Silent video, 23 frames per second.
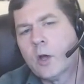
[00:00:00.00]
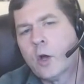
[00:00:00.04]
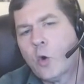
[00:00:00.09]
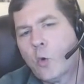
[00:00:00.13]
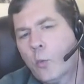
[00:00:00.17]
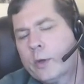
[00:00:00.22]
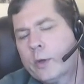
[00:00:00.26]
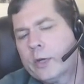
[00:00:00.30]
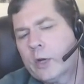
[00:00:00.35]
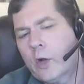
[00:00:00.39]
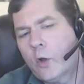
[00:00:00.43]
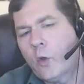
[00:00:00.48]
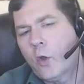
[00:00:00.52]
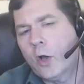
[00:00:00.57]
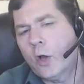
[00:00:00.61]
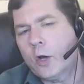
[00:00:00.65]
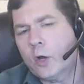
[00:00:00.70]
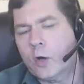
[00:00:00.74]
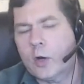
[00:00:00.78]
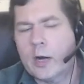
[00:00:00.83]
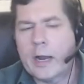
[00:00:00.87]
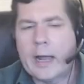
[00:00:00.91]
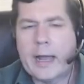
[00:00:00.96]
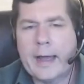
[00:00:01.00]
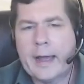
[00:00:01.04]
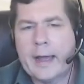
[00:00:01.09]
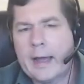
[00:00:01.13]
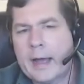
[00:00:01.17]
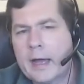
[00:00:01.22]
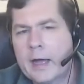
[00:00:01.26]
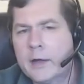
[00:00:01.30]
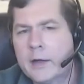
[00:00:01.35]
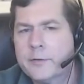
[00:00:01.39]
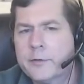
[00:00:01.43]
we no longer
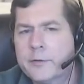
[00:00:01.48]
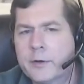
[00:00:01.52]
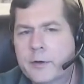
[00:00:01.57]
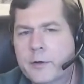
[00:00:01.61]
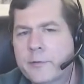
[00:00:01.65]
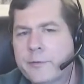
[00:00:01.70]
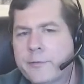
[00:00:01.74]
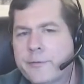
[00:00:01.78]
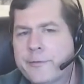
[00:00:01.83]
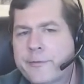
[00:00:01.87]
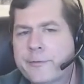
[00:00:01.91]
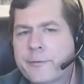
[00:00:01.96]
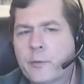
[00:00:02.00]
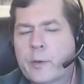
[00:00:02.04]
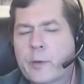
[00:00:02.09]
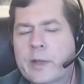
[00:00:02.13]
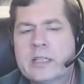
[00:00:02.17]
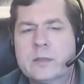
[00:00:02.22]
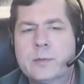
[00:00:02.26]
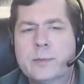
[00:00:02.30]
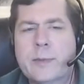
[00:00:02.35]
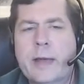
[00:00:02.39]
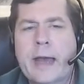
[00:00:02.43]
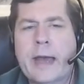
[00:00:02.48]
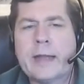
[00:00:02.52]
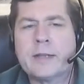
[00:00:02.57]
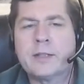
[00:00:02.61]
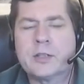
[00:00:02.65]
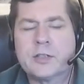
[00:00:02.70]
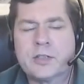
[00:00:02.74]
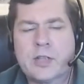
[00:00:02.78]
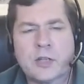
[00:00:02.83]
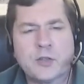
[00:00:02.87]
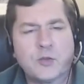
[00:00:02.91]
have phrase
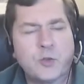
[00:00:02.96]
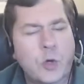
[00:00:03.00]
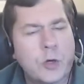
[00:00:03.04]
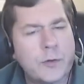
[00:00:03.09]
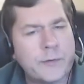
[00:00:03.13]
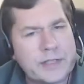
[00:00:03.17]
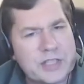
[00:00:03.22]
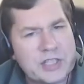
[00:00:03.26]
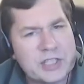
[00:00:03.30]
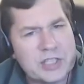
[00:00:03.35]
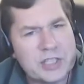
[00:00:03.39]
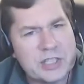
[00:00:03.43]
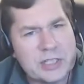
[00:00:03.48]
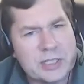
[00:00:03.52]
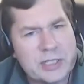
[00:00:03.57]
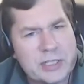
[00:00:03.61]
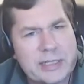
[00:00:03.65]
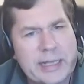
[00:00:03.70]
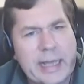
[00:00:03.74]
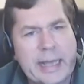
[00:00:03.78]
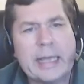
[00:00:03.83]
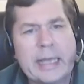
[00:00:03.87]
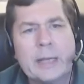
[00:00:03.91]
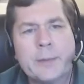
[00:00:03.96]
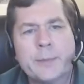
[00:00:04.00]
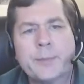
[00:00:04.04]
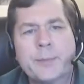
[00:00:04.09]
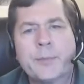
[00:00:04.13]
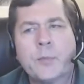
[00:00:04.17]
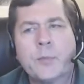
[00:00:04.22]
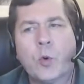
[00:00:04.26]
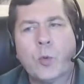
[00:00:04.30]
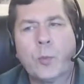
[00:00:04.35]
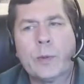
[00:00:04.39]
match as our sort of escape,
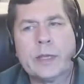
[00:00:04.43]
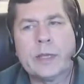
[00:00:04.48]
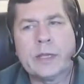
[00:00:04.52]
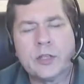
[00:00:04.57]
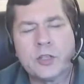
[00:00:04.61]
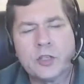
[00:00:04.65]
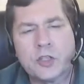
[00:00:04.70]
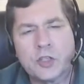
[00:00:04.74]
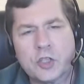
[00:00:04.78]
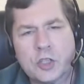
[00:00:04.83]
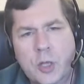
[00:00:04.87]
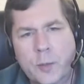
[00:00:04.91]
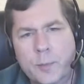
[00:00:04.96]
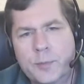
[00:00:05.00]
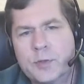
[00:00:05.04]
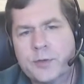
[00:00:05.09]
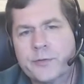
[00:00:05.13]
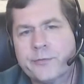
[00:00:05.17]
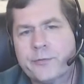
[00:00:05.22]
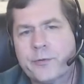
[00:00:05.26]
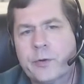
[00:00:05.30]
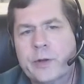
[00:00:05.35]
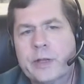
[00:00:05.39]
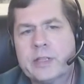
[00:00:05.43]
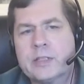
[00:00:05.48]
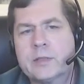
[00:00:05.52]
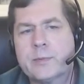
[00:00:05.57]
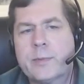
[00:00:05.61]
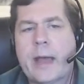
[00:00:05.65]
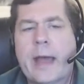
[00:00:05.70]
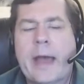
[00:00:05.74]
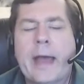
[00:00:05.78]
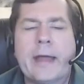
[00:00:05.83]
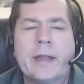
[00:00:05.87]
where we can jump to phrase
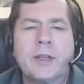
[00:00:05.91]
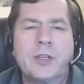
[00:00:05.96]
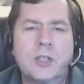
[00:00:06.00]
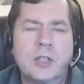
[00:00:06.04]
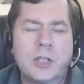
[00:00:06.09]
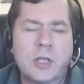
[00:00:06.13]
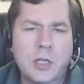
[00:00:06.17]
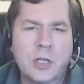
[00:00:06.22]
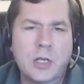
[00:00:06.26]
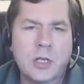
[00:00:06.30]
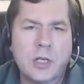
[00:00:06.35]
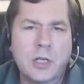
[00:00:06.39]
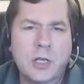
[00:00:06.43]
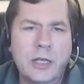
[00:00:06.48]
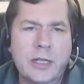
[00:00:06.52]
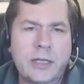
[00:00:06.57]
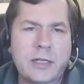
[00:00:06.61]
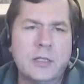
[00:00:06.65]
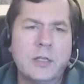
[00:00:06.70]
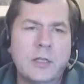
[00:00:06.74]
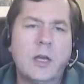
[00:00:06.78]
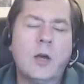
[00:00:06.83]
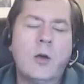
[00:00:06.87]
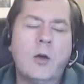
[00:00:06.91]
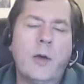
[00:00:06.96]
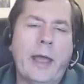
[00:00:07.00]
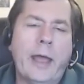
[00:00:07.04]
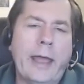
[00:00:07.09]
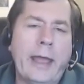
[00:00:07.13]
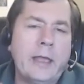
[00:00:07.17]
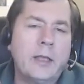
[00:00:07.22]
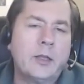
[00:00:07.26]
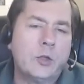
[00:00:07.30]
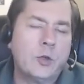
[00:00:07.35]
match and know,
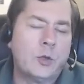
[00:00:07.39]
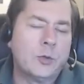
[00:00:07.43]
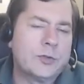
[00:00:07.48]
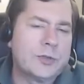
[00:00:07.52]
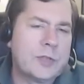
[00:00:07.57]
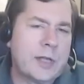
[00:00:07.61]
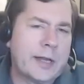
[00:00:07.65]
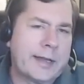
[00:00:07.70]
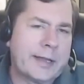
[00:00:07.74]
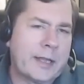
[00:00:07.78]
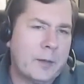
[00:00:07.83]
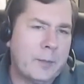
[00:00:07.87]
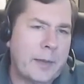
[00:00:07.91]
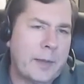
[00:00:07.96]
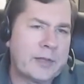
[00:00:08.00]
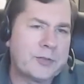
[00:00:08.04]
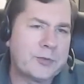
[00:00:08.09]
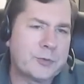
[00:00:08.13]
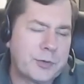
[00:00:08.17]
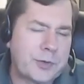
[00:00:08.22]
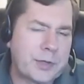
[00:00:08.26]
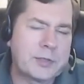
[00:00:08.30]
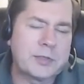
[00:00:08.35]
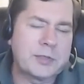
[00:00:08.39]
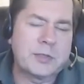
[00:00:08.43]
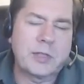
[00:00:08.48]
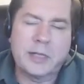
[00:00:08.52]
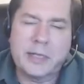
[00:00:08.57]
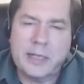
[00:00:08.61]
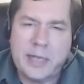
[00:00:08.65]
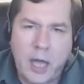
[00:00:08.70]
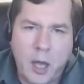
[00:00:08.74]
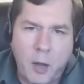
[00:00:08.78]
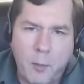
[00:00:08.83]
hey, Google's not going to mess with this. They
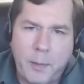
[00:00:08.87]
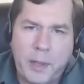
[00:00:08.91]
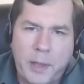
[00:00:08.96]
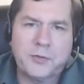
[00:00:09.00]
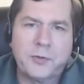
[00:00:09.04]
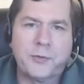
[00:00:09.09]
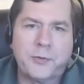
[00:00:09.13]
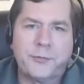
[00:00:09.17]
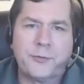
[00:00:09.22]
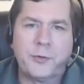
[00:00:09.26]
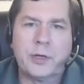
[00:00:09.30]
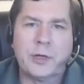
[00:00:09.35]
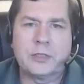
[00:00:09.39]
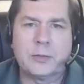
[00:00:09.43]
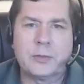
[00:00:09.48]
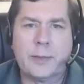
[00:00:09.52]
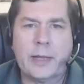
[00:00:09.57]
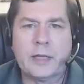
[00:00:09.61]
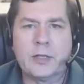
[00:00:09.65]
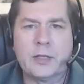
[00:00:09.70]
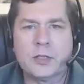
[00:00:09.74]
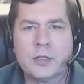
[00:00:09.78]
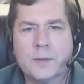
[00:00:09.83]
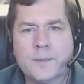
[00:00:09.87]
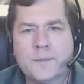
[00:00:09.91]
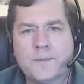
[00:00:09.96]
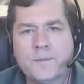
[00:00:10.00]
now mess with phrase match.